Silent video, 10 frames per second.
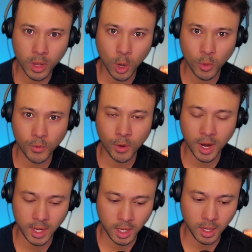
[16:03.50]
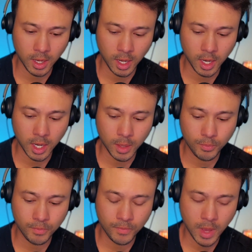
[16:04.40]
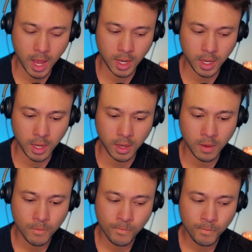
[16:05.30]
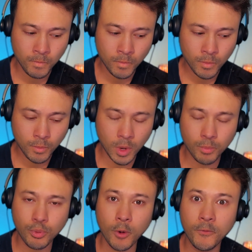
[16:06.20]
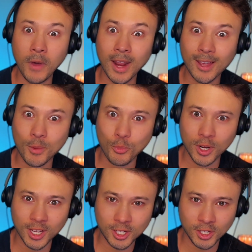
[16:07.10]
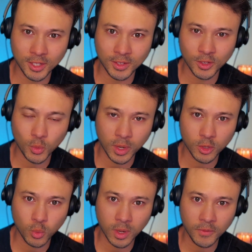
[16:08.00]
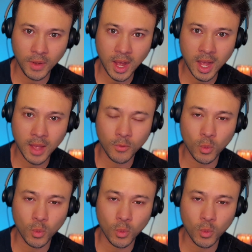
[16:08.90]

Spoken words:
over any prophetic predictions in 2025.